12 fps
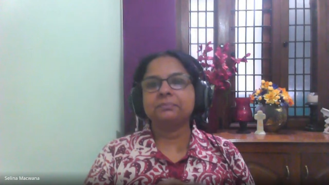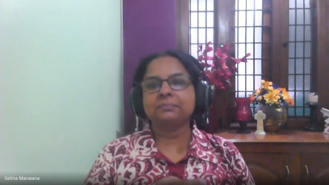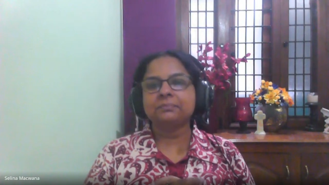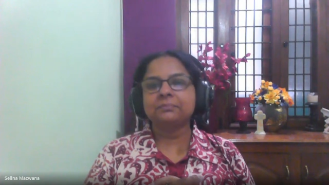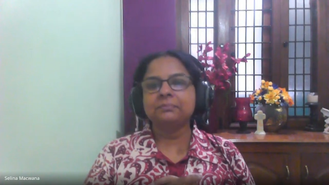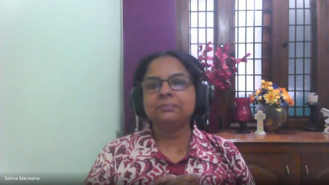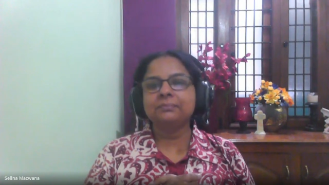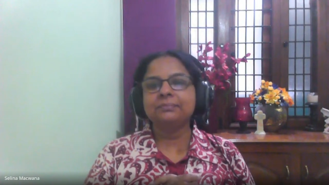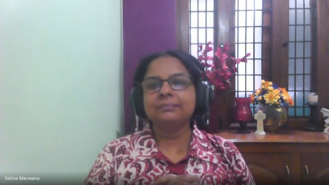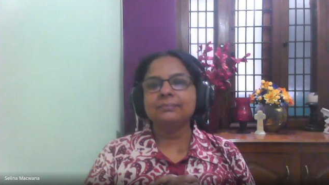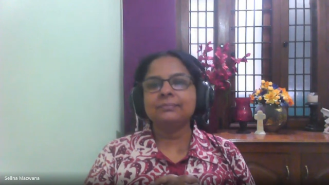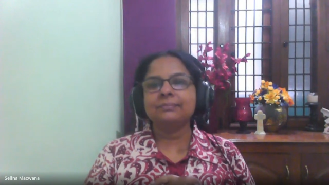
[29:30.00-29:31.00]

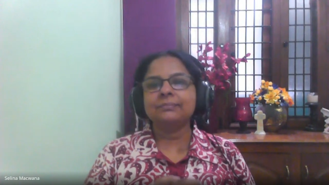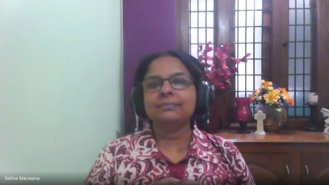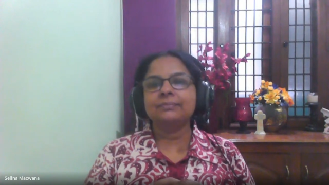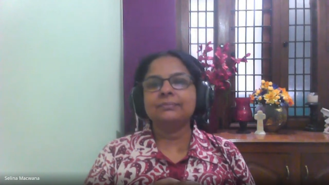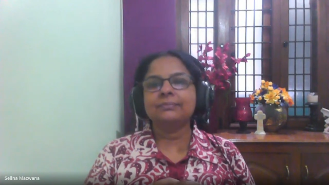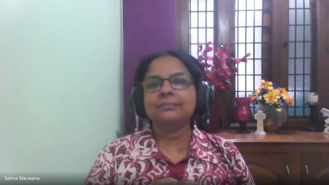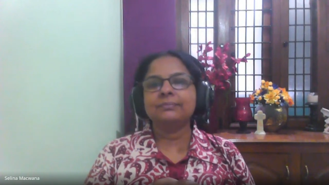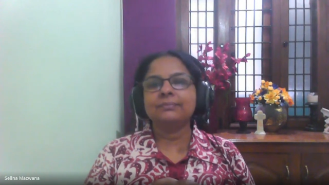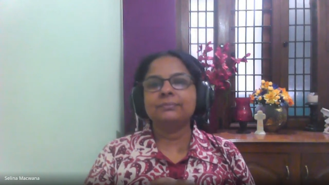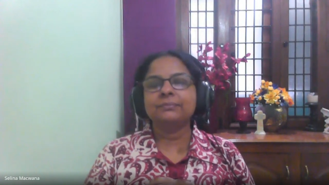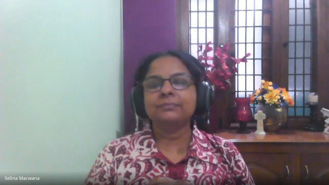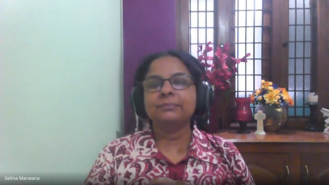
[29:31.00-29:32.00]

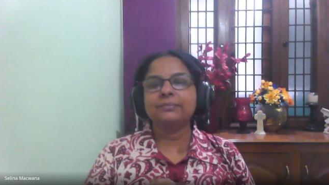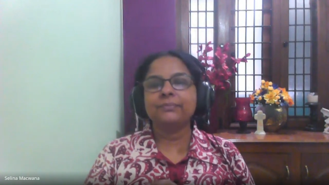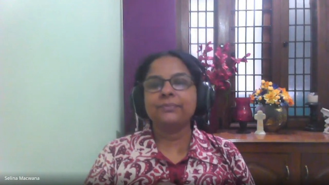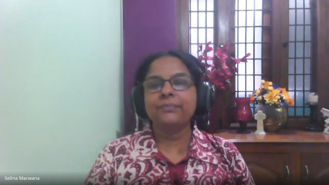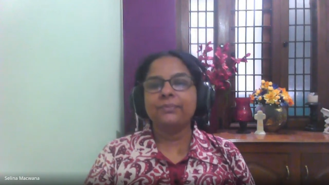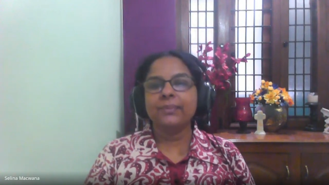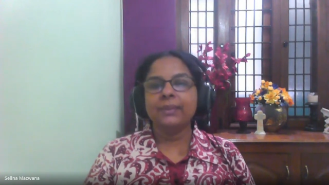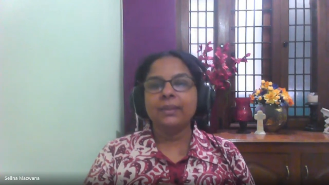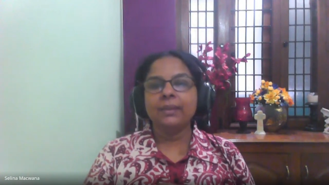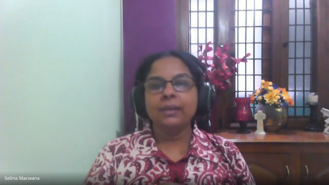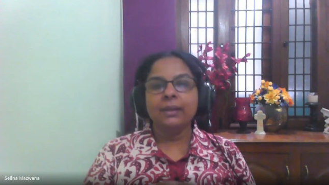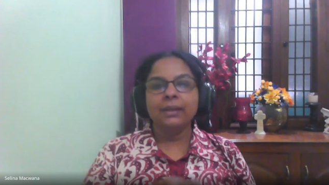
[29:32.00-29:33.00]
[no speech]